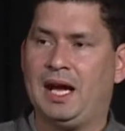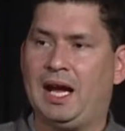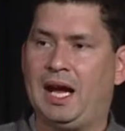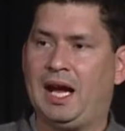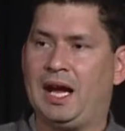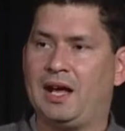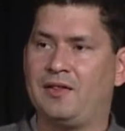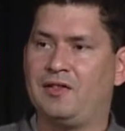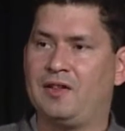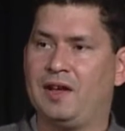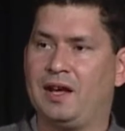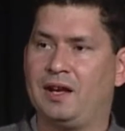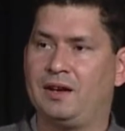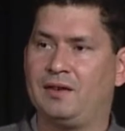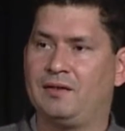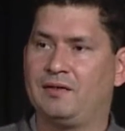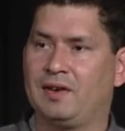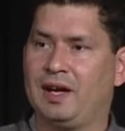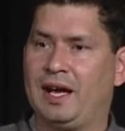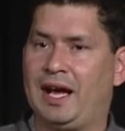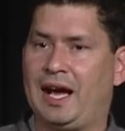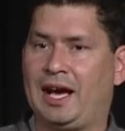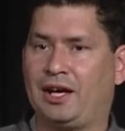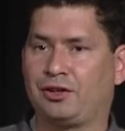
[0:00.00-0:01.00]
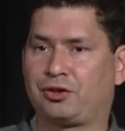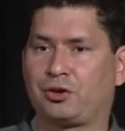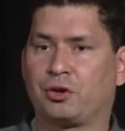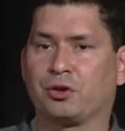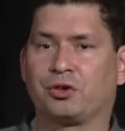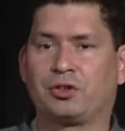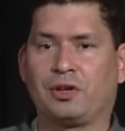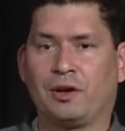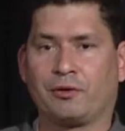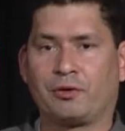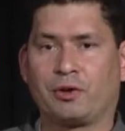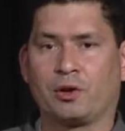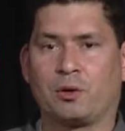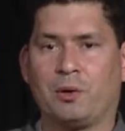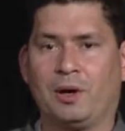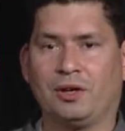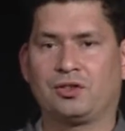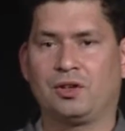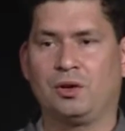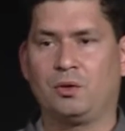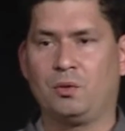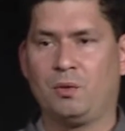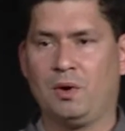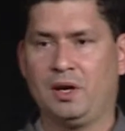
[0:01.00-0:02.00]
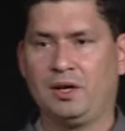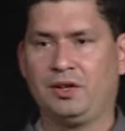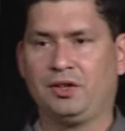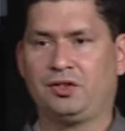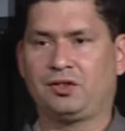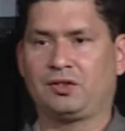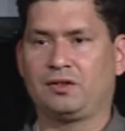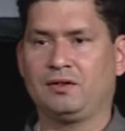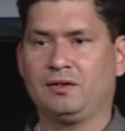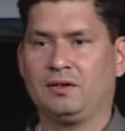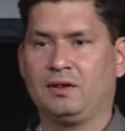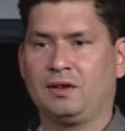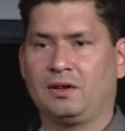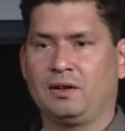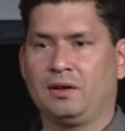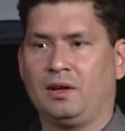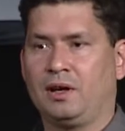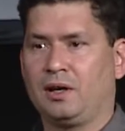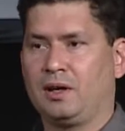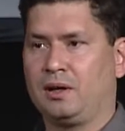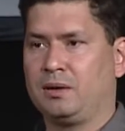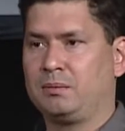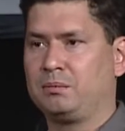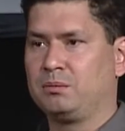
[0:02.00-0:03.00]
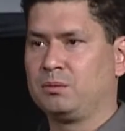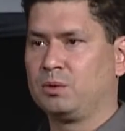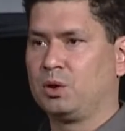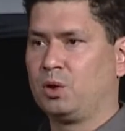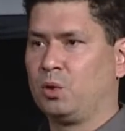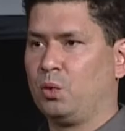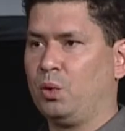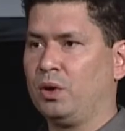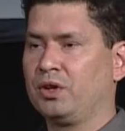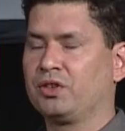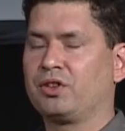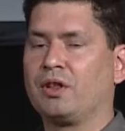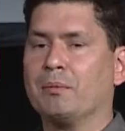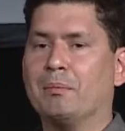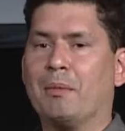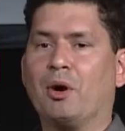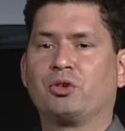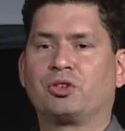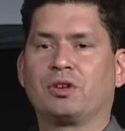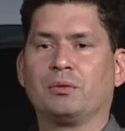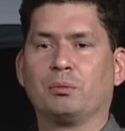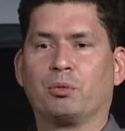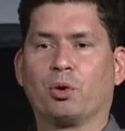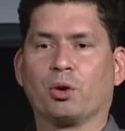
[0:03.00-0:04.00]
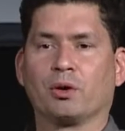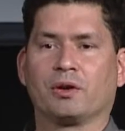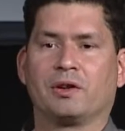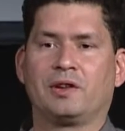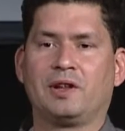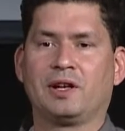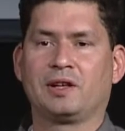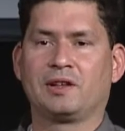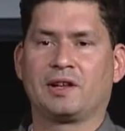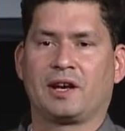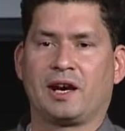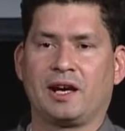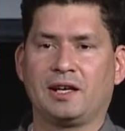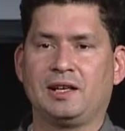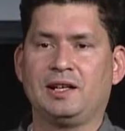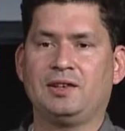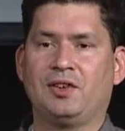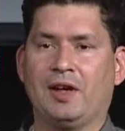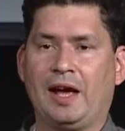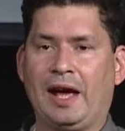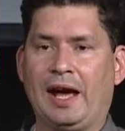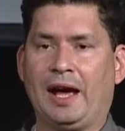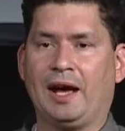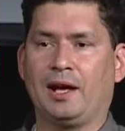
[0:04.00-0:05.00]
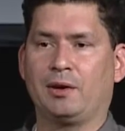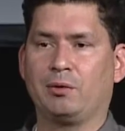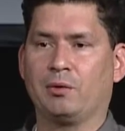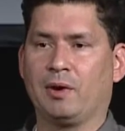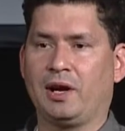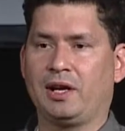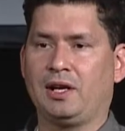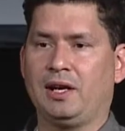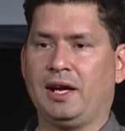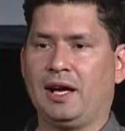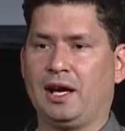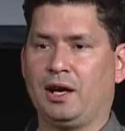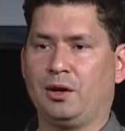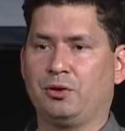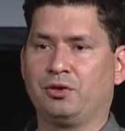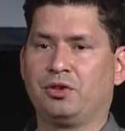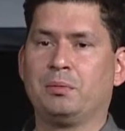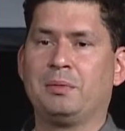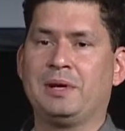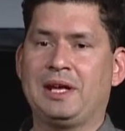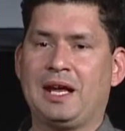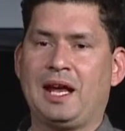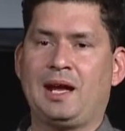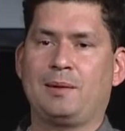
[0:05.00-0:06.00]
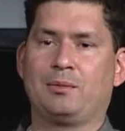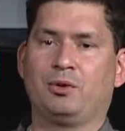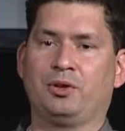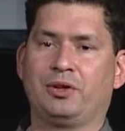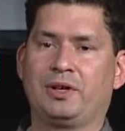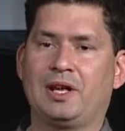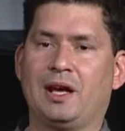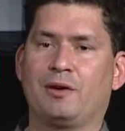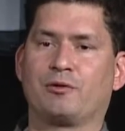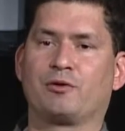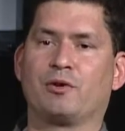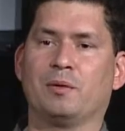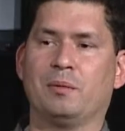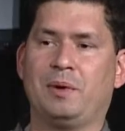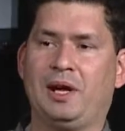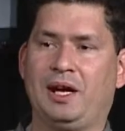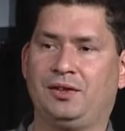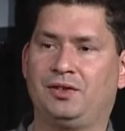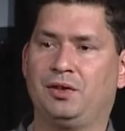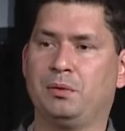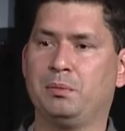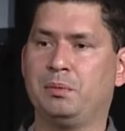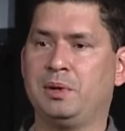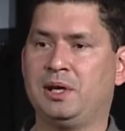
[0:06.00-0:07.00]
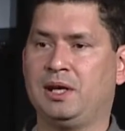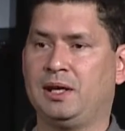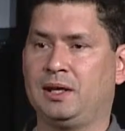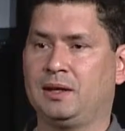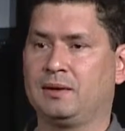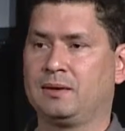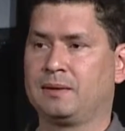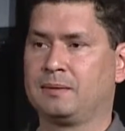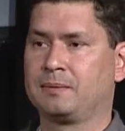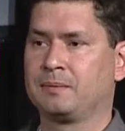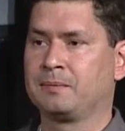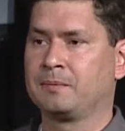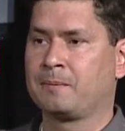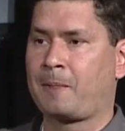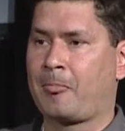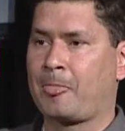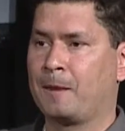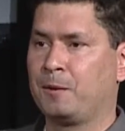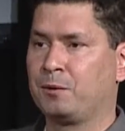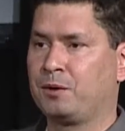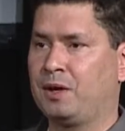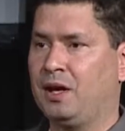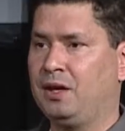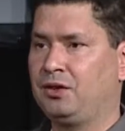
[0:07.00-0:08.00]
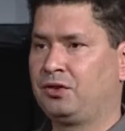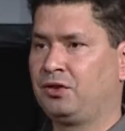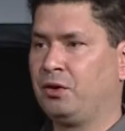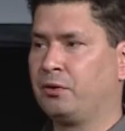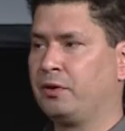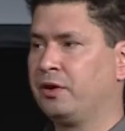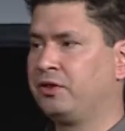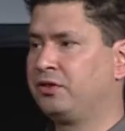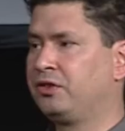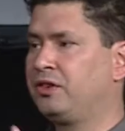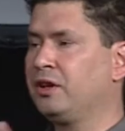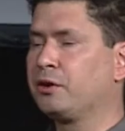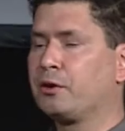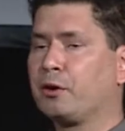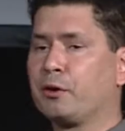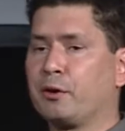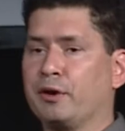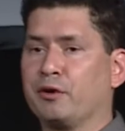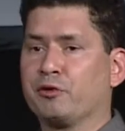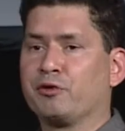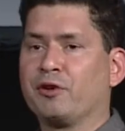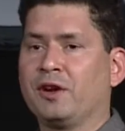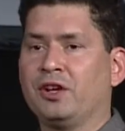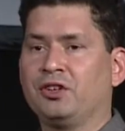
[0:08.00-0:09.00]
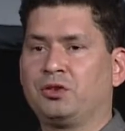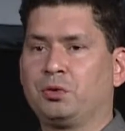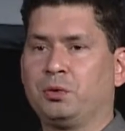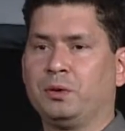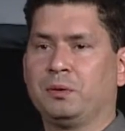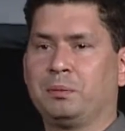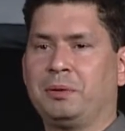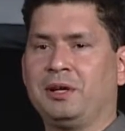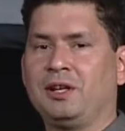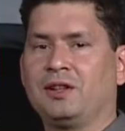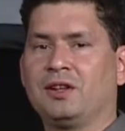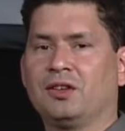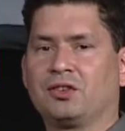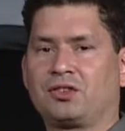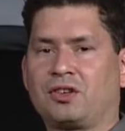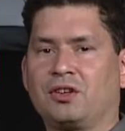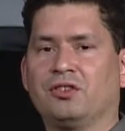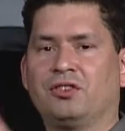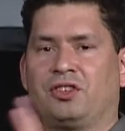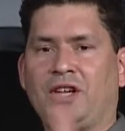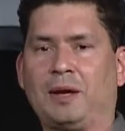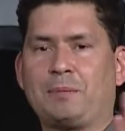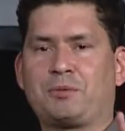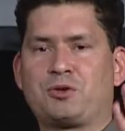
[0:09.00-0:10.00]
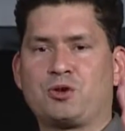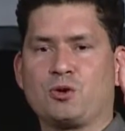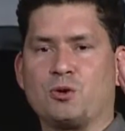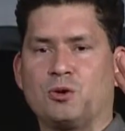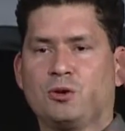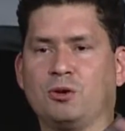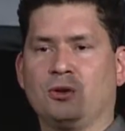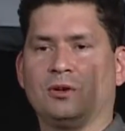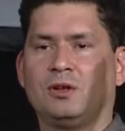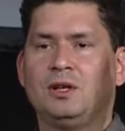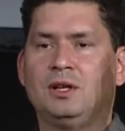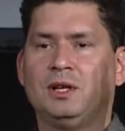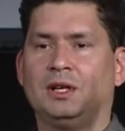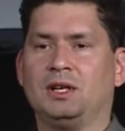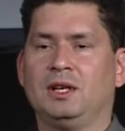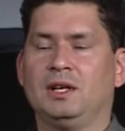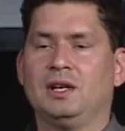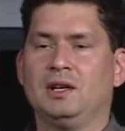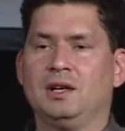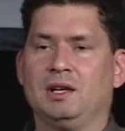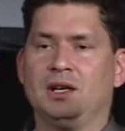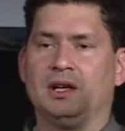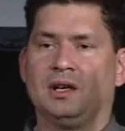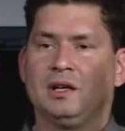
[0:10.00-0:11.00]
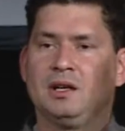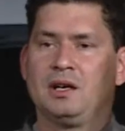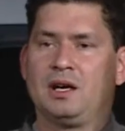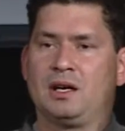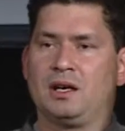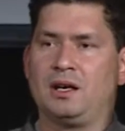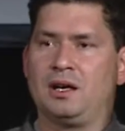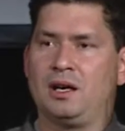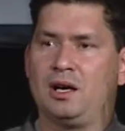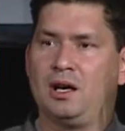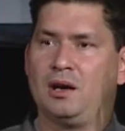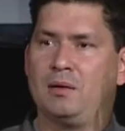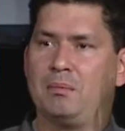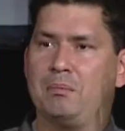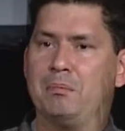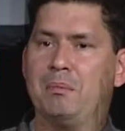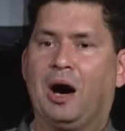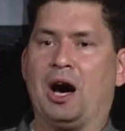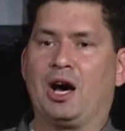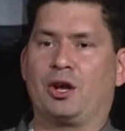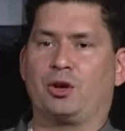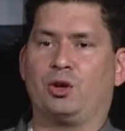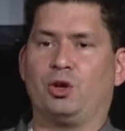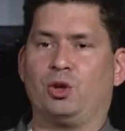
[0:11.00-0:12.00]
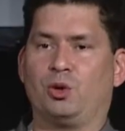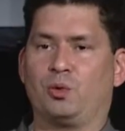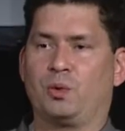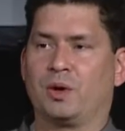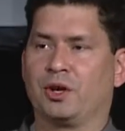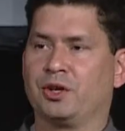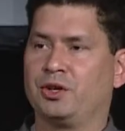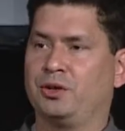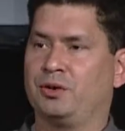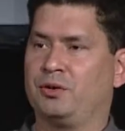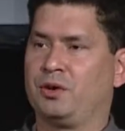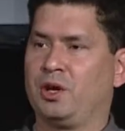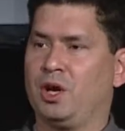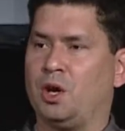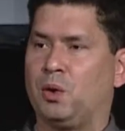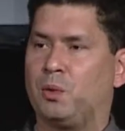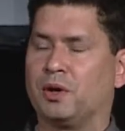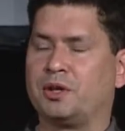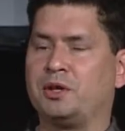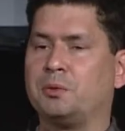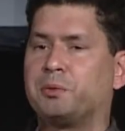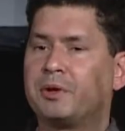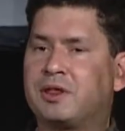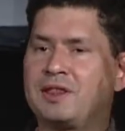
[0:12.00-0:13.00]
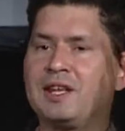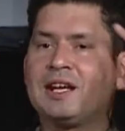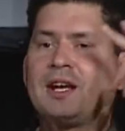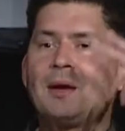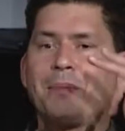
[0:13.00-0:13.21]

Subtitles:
And then ask yourself the question, what is the most important thing that I need to add right now to be able to get from A to B? Okay, so the zero interface would be this conceptual model where you would think